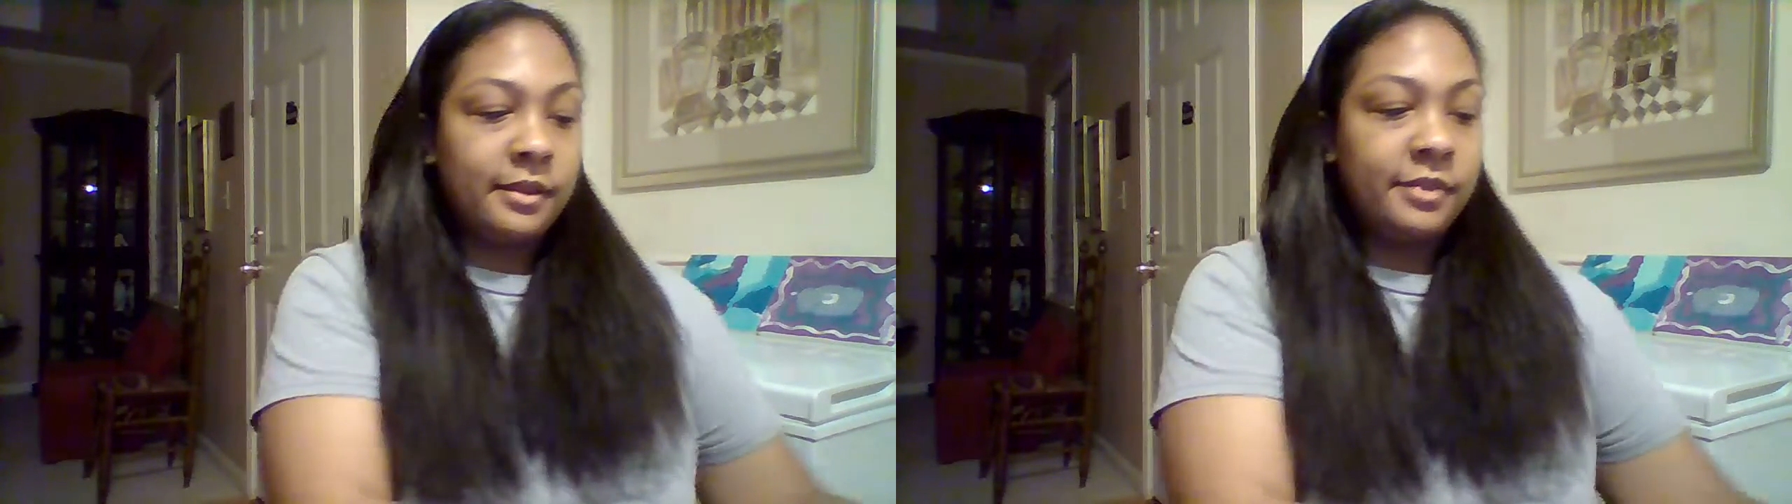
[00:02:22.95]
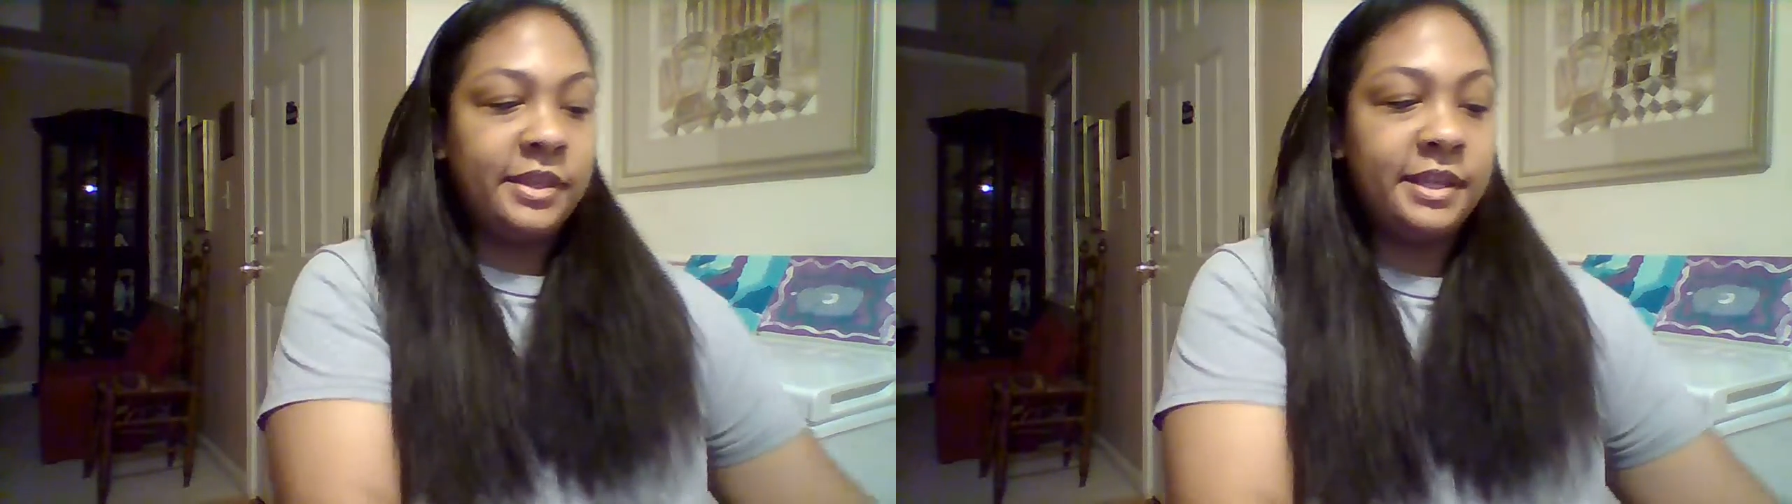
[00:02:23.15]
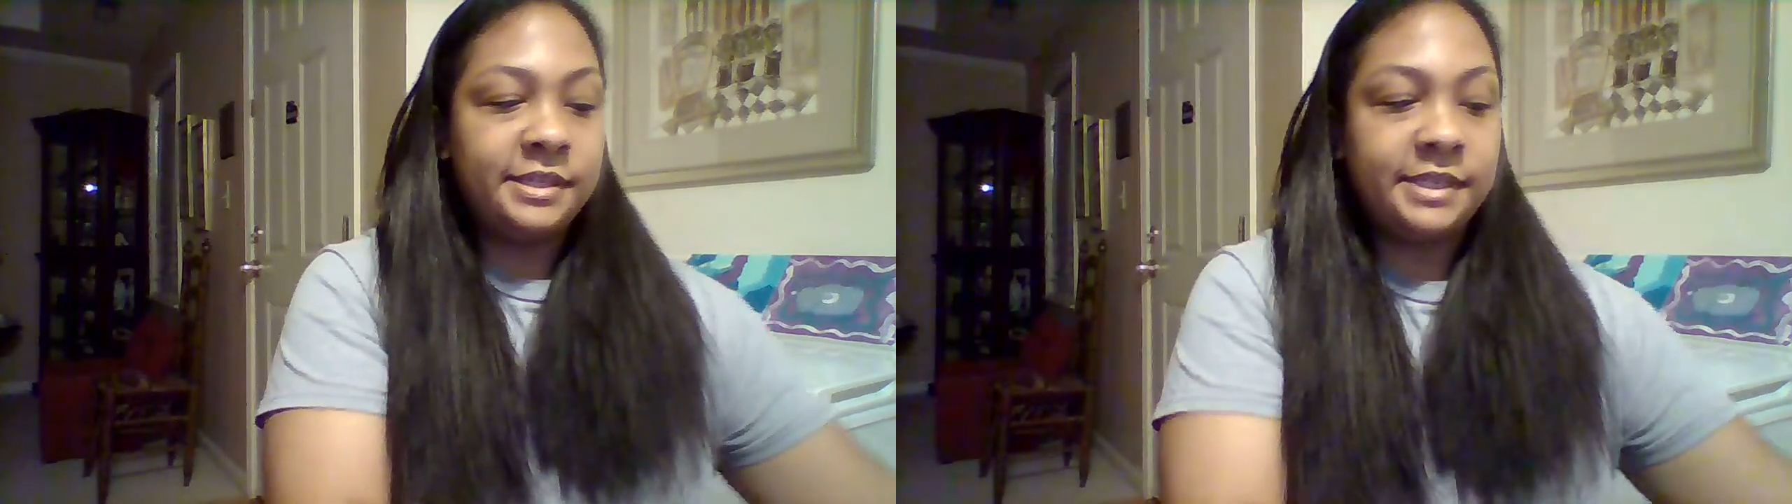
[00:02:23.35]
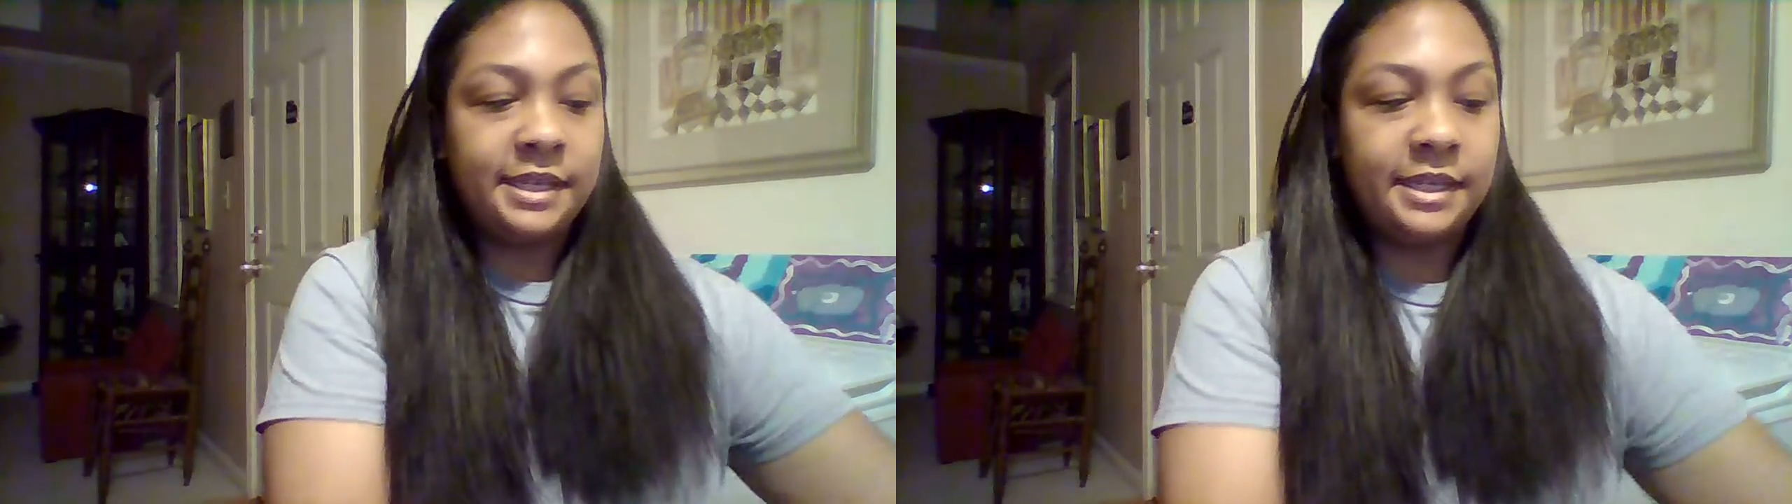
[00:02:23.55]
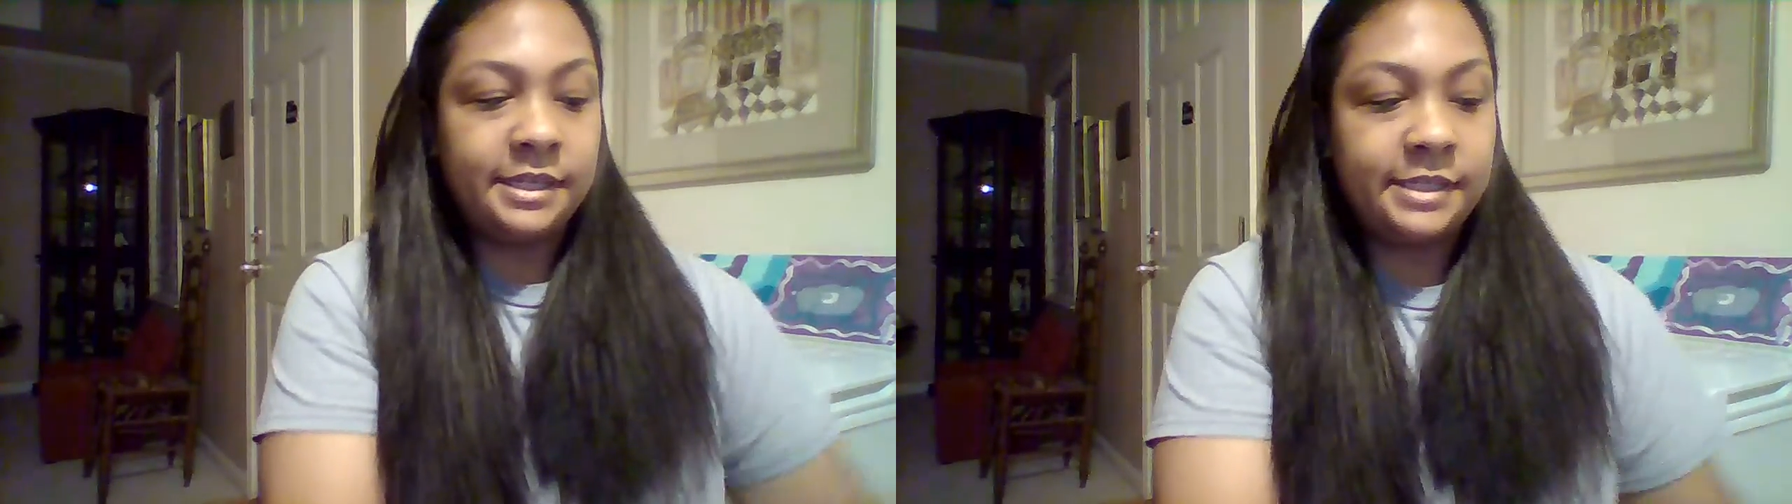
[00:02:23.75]
This
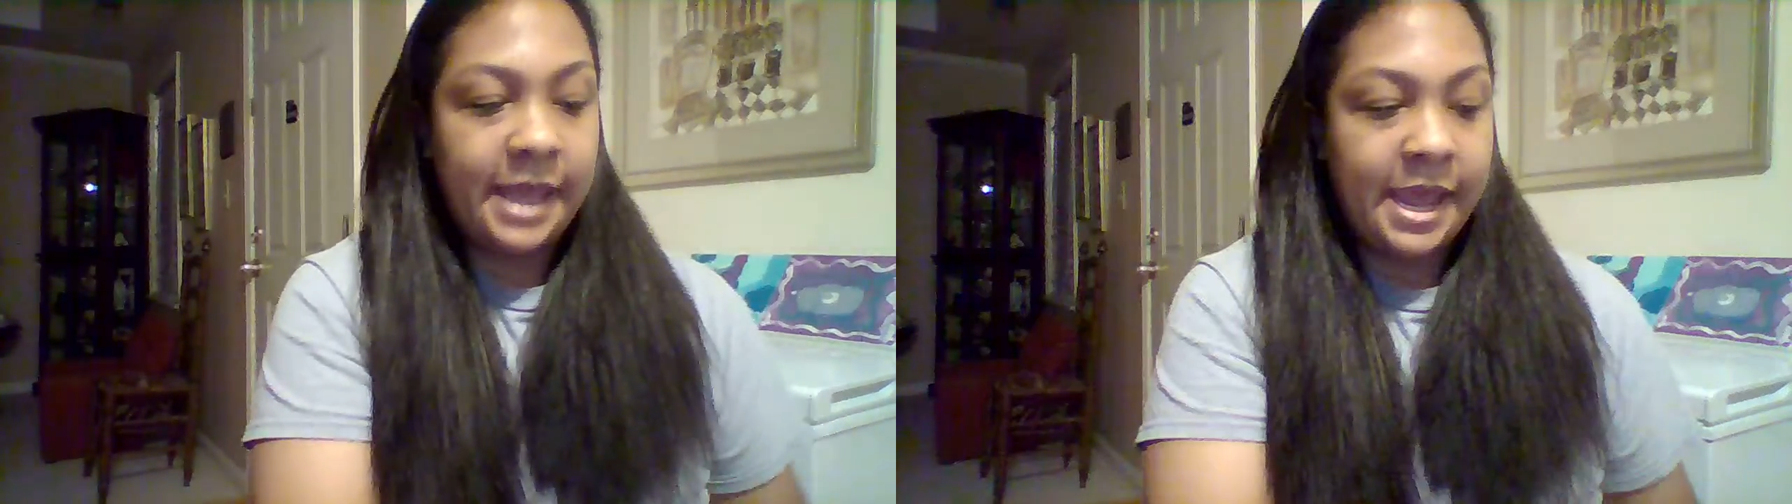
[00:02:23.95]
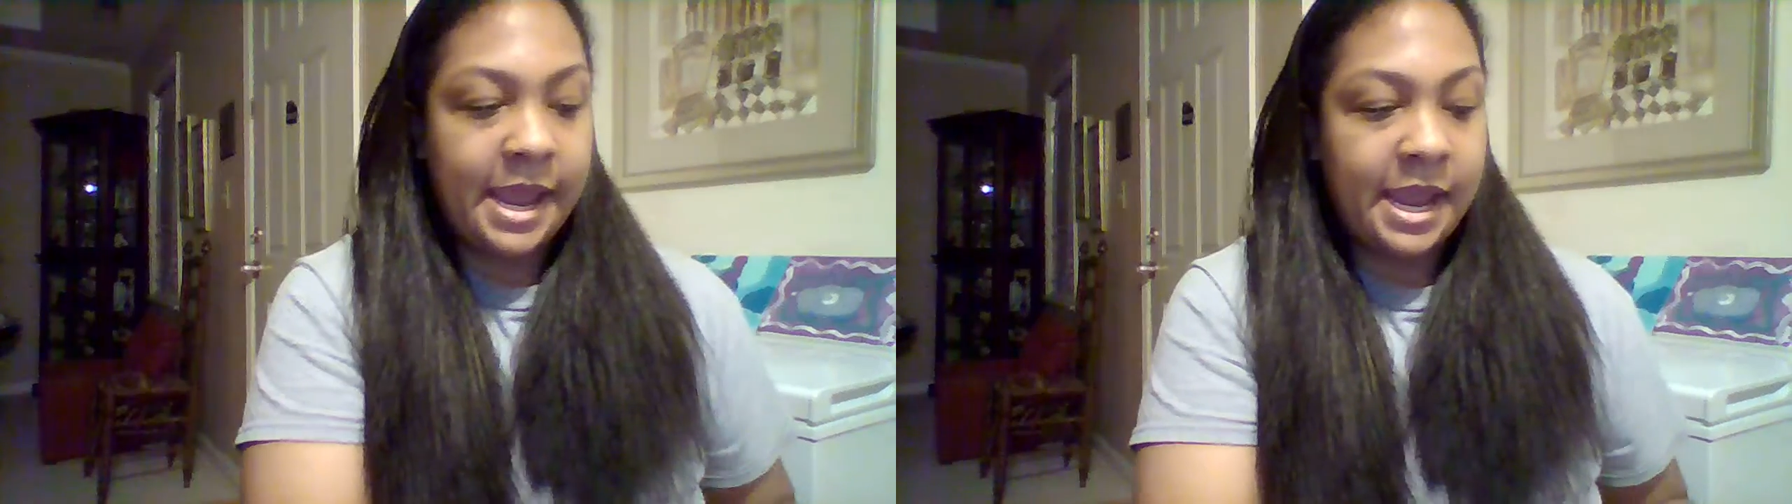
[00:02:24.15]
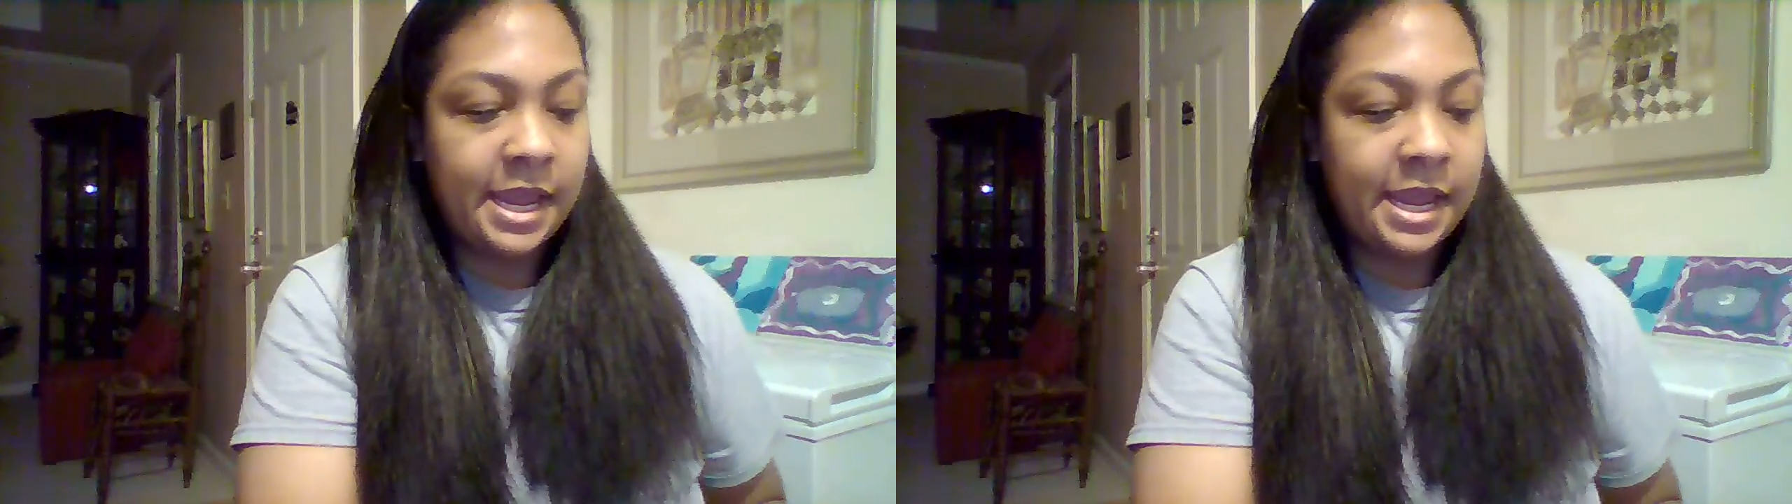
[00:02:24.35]
is an